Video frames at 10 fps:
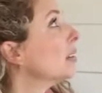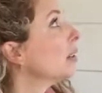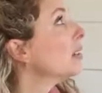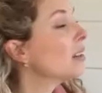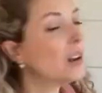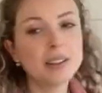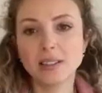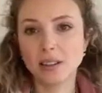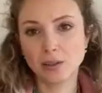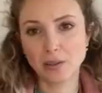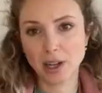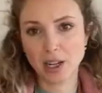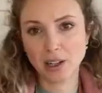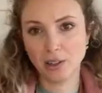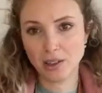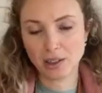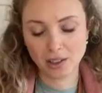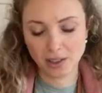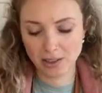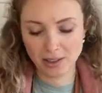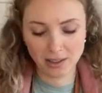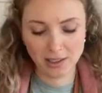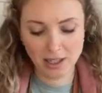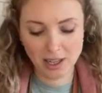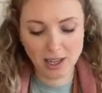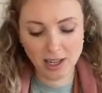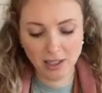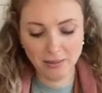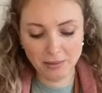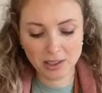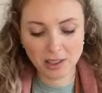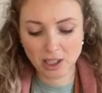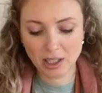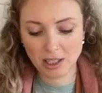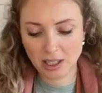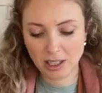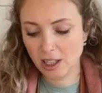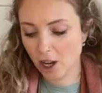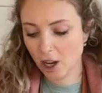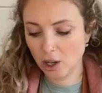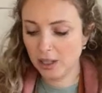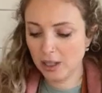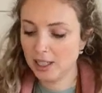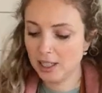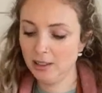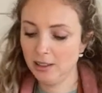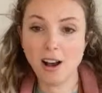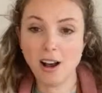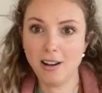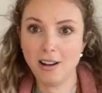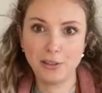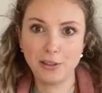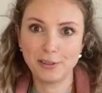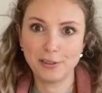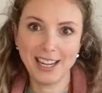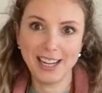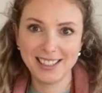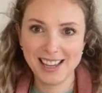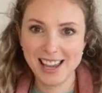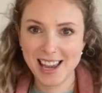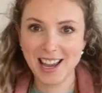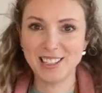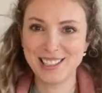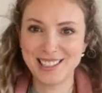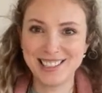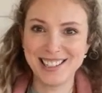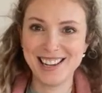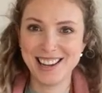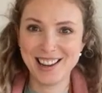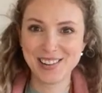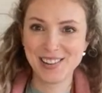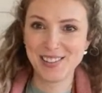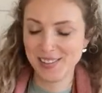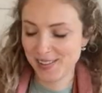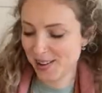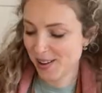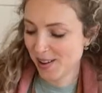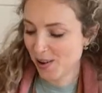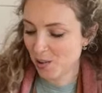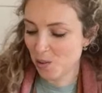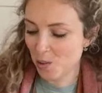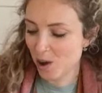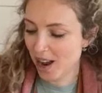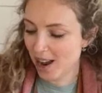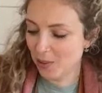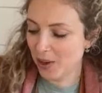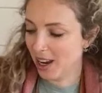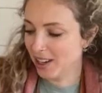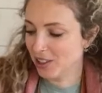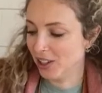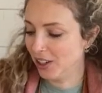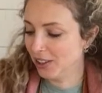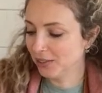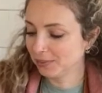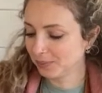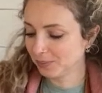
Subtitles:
So I started at 3 o'clock. I'm just going to go until 3:30 and just see where we get to.